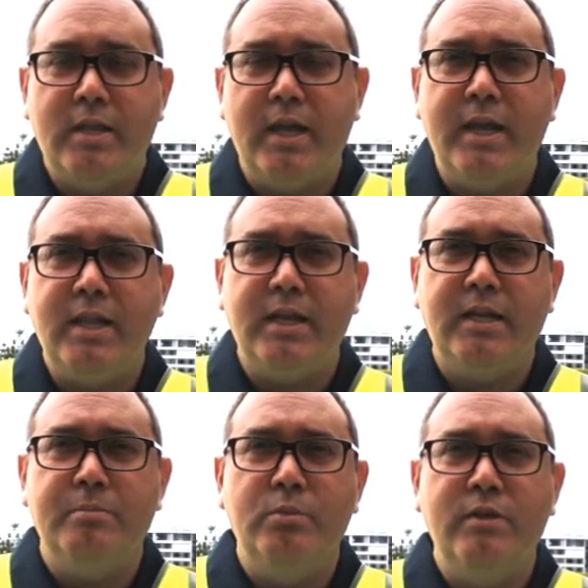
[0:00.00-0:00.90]
that
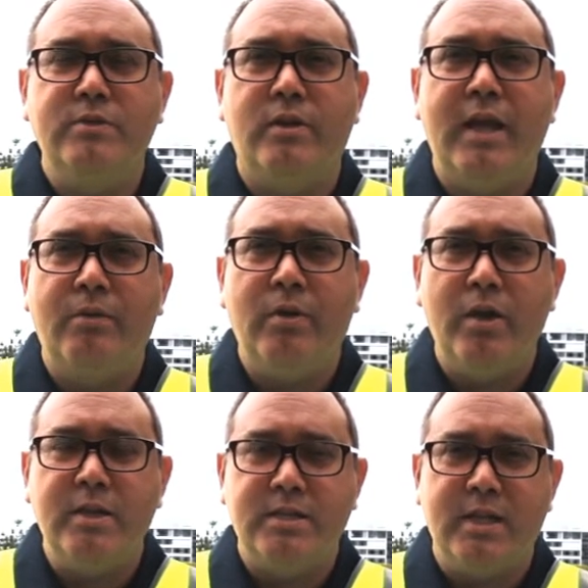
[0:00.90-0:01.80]
anything that moves on our
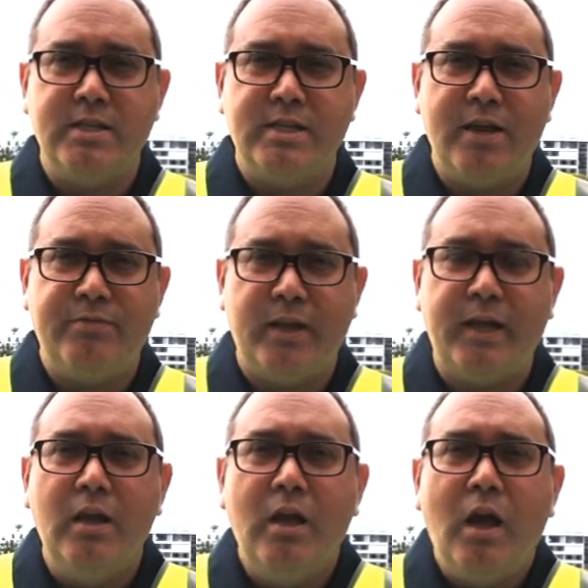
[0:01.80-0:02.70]
road is done safely.